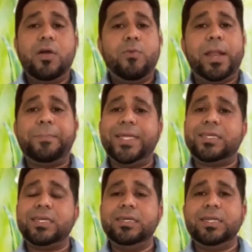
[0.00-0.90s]
When a
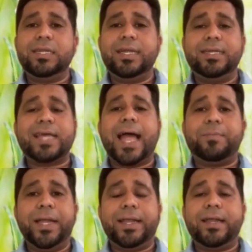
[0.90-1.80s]
patient is
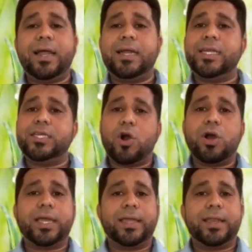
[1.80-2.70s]
admitted under
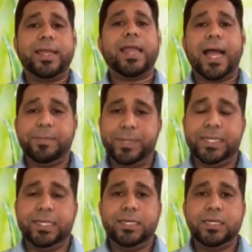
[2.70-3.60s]
your care in
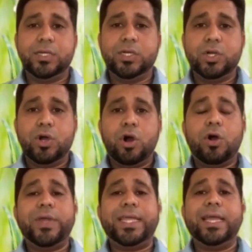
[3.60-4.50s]
IPD,
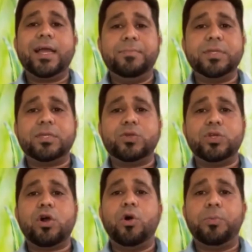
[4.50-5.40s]
or when he comes to
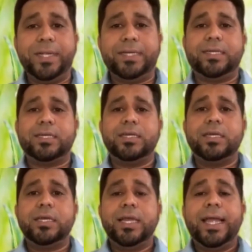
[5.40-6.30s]
your OPD,
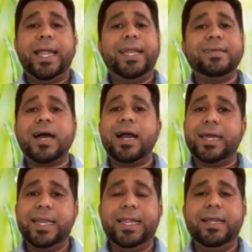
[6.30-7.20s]
it is
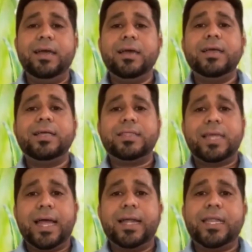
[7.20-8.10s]
agreed
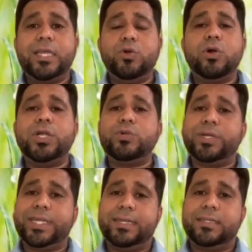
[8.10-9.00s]
that you are going to
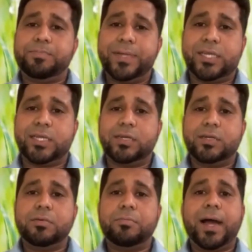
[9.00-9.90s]
treat the patient
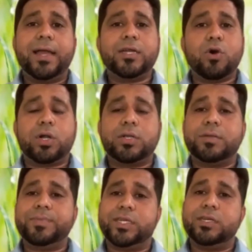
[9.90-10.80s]
by a
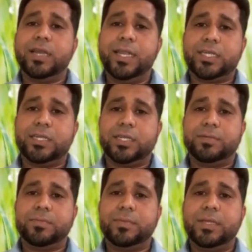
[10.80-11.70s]
doctor-patient
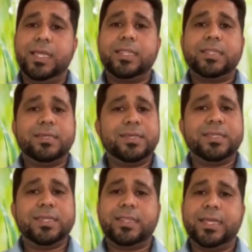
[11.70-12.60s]
relationship. This is
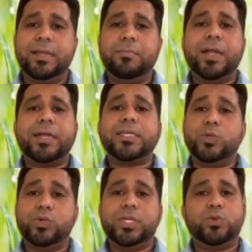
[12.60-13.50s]
nothing but a
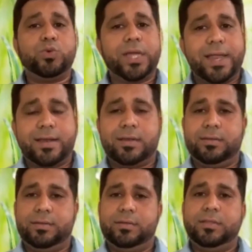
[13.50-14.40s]
duty to care.
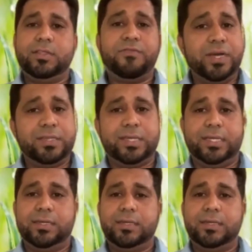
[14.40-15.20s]
The first D.